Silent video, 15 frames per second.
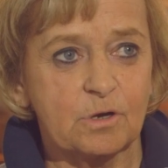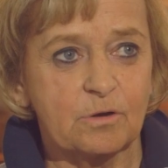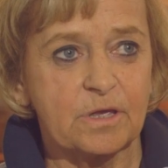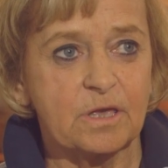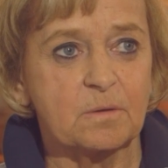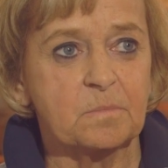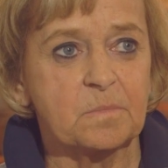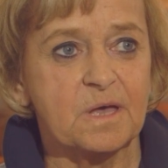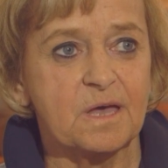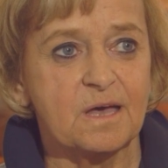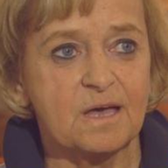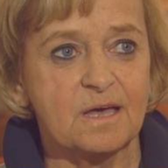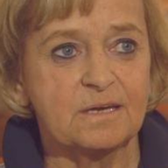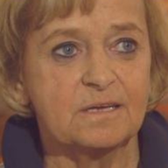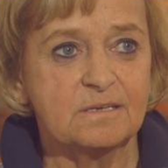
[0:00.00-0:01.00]
William
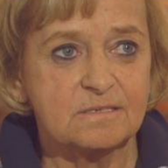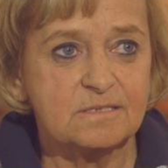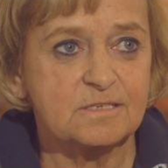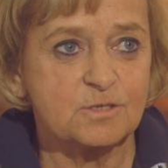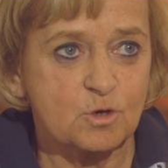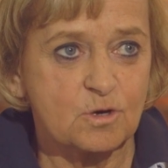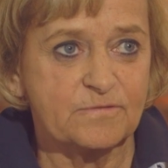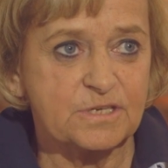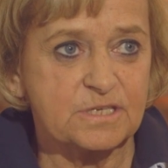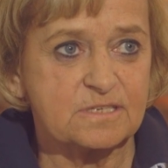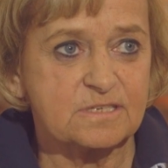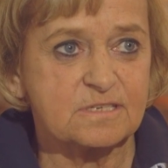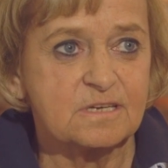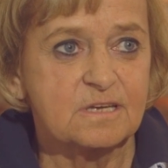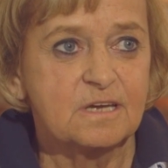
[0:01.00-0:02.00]
and his service
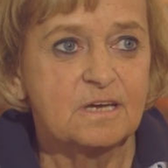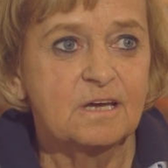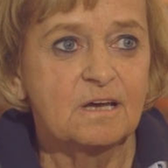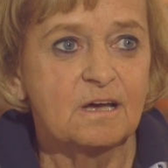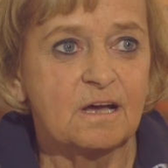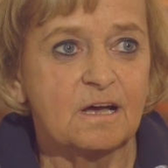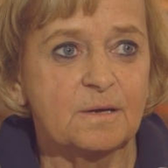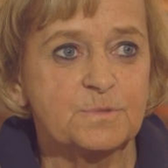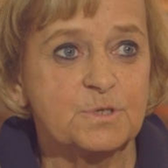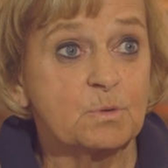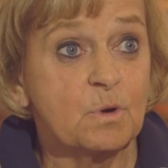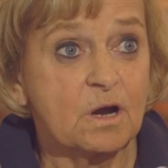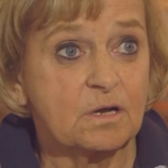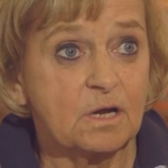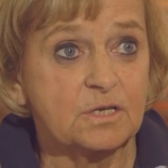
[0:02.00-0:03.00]
um, to
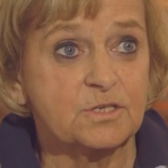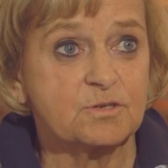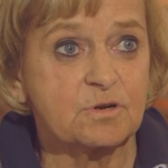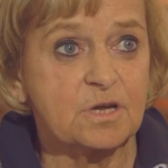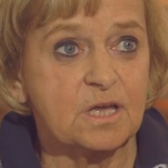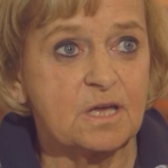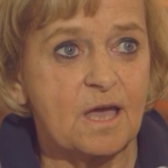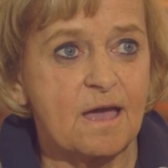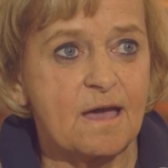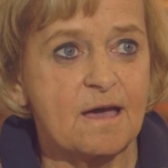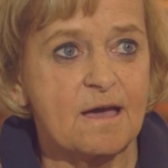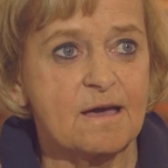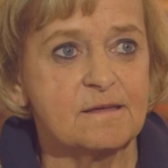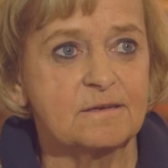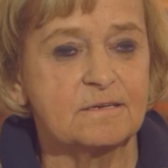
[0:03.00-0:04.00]
our country
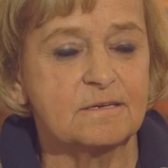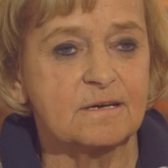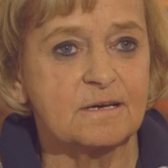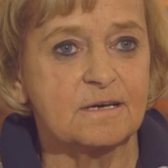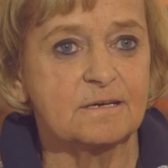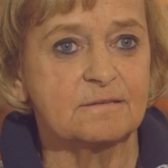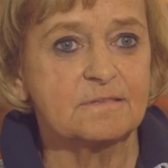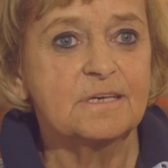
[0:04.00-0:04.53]
and uh,